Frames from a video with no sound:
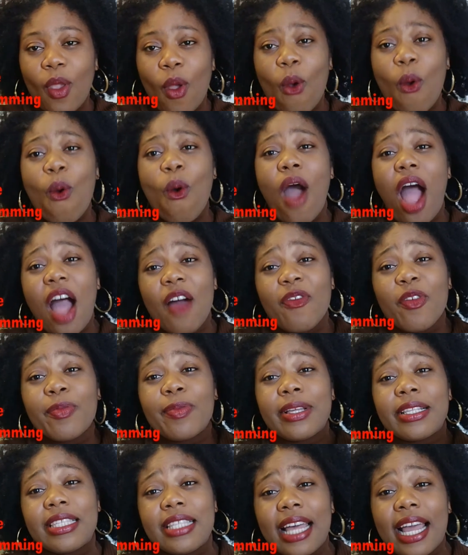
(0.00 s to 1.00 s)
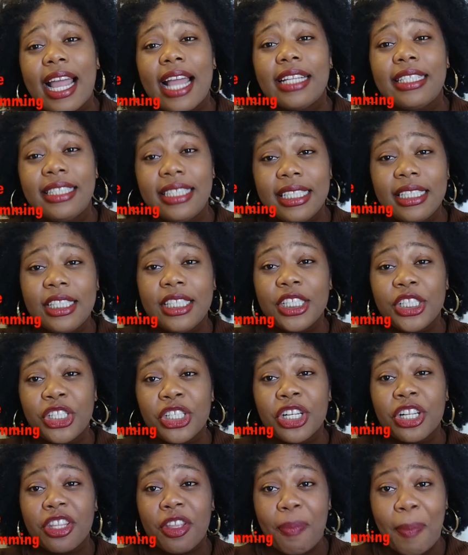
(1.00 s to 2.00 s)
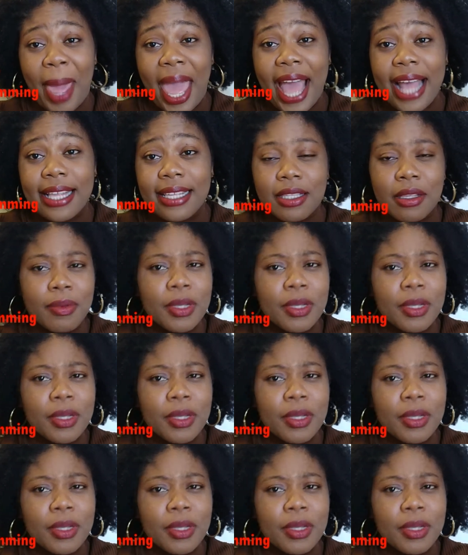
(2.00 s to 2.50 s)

whole alphabets like I did teach it in the past,